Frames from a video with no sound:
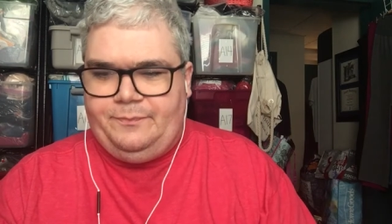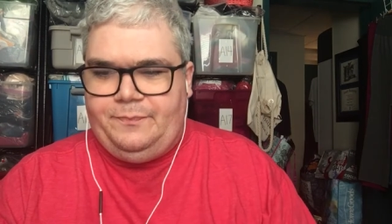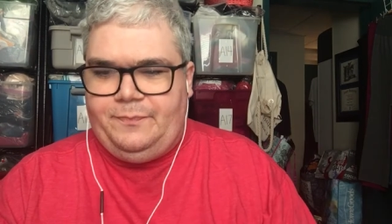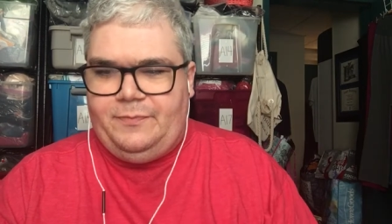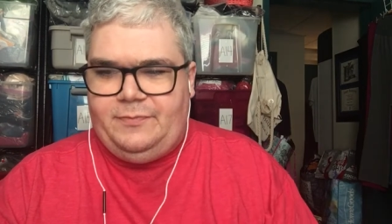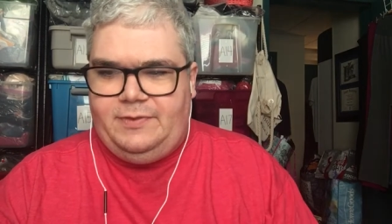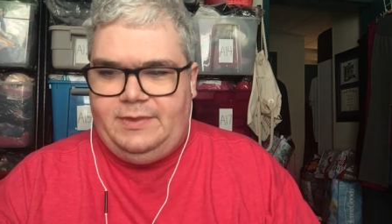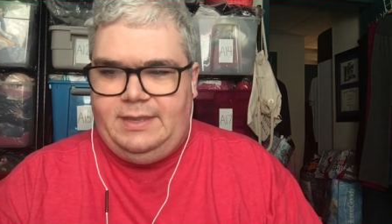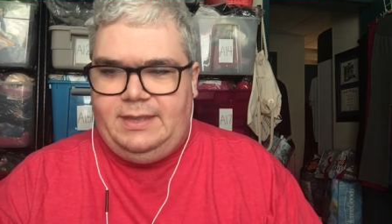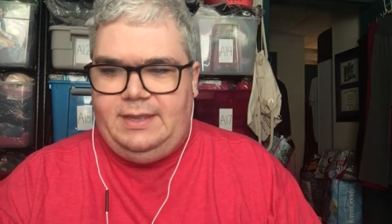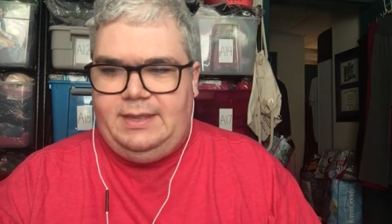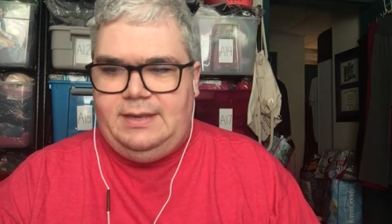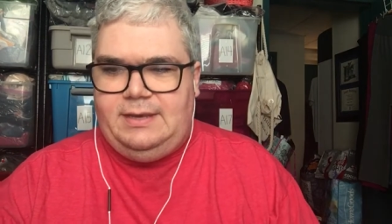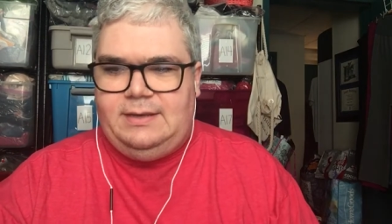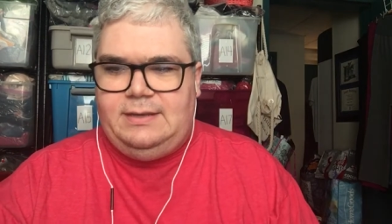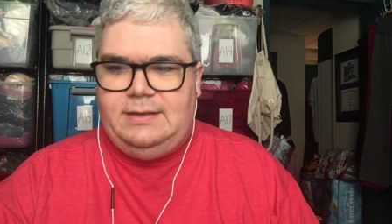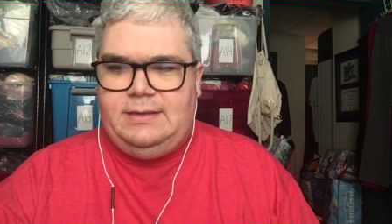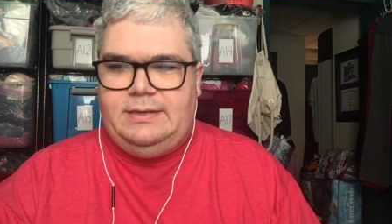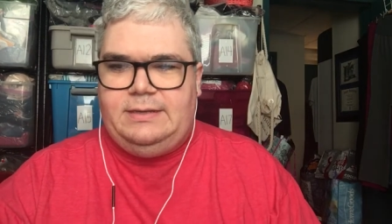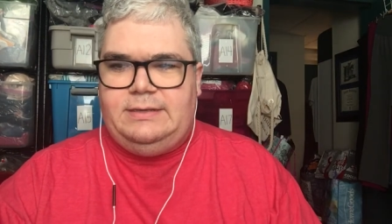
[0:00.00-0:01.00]
then
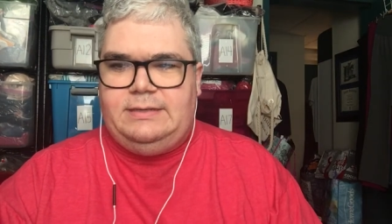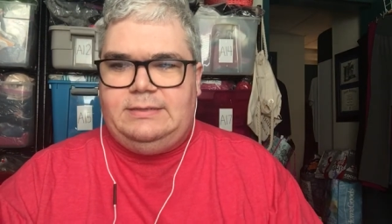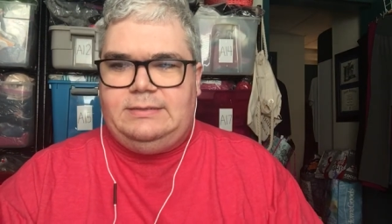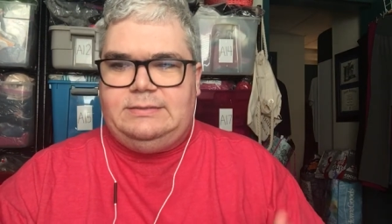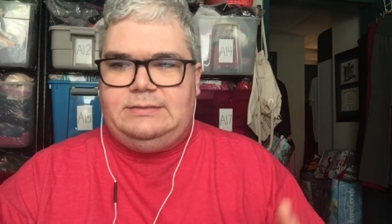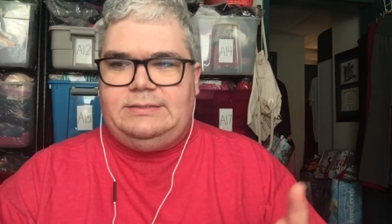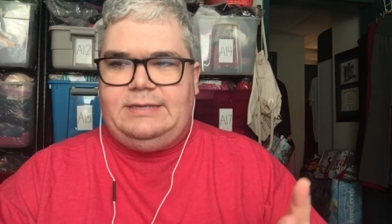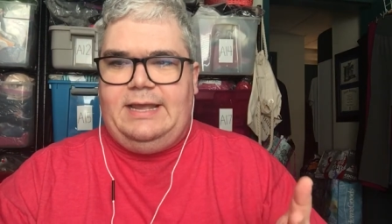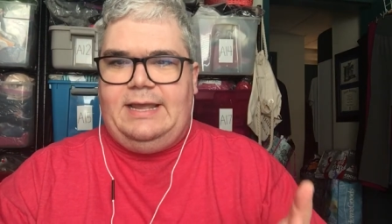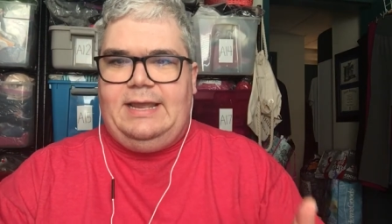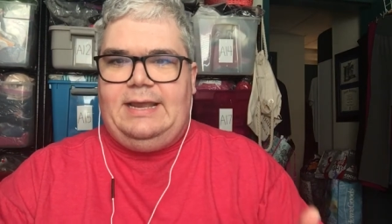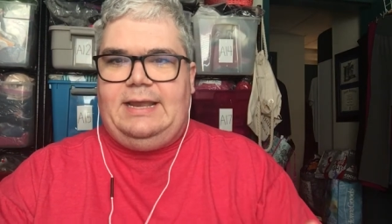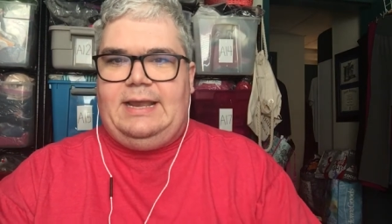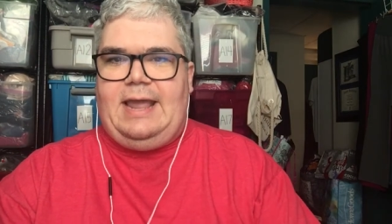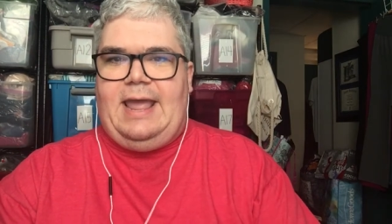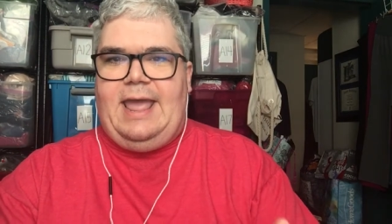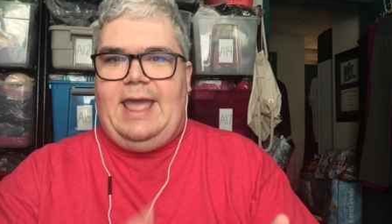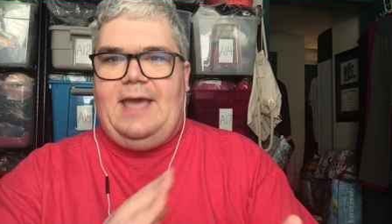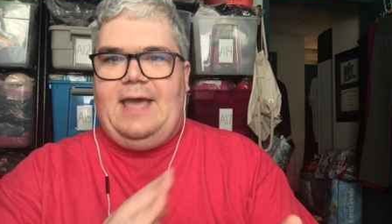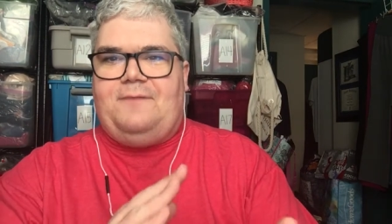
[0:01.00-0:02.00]
take
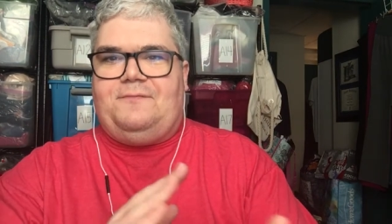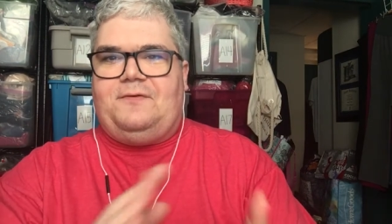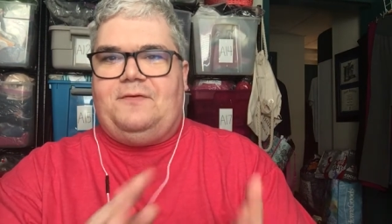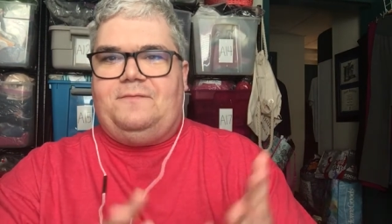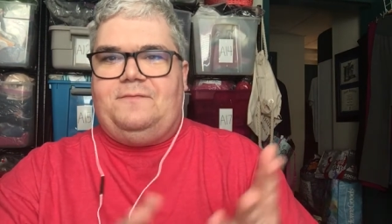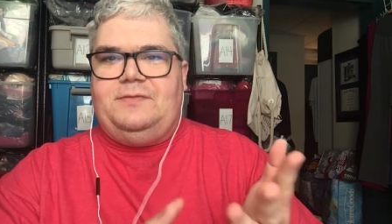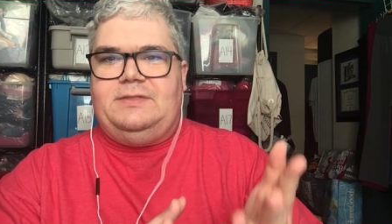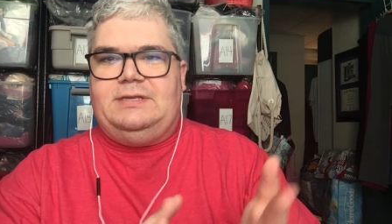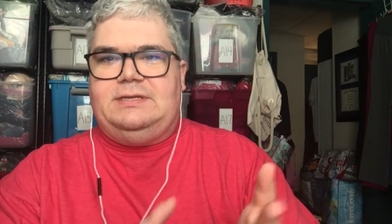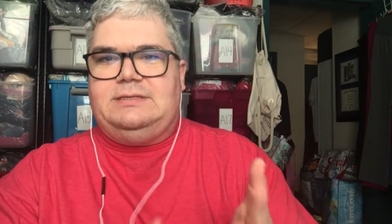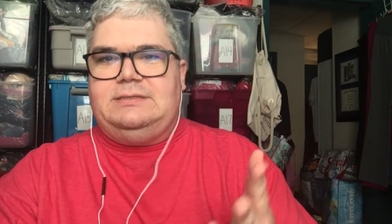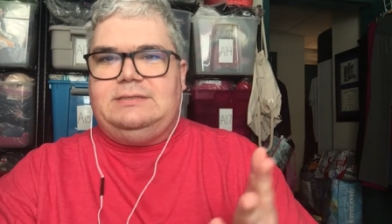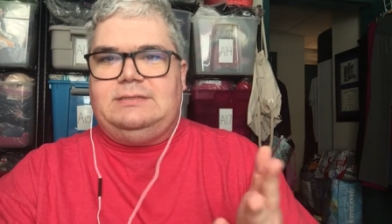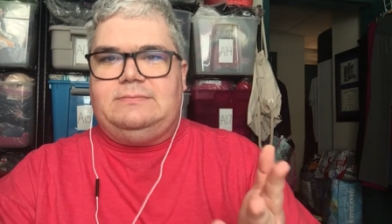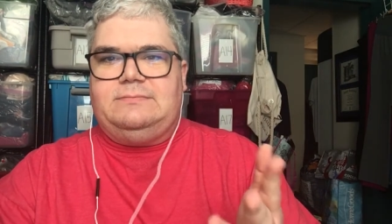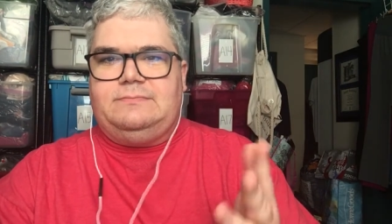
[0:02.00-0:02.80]
half of this